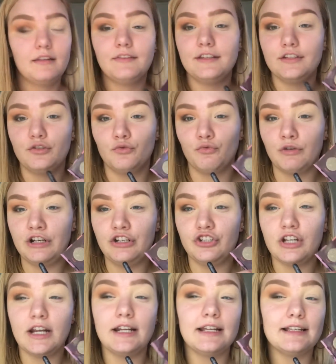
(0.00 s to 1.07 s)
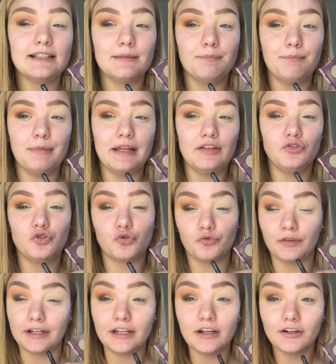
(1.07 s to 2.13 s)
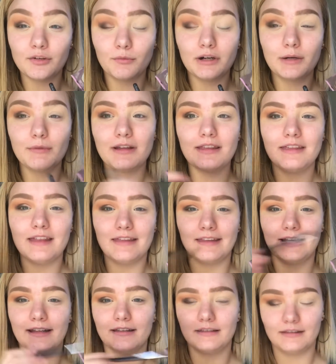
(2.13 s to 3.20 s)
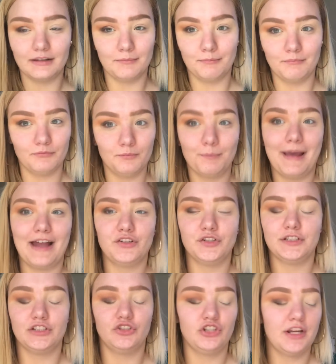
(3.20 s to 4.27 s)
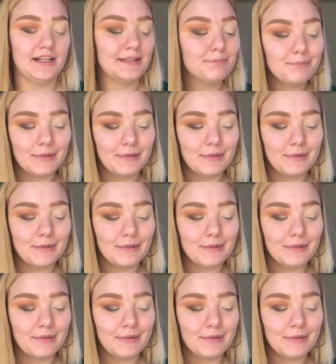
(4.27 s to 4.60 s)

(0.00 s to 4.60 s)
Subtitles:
This green shade is a bit trickier to work with than like the matte transition shades,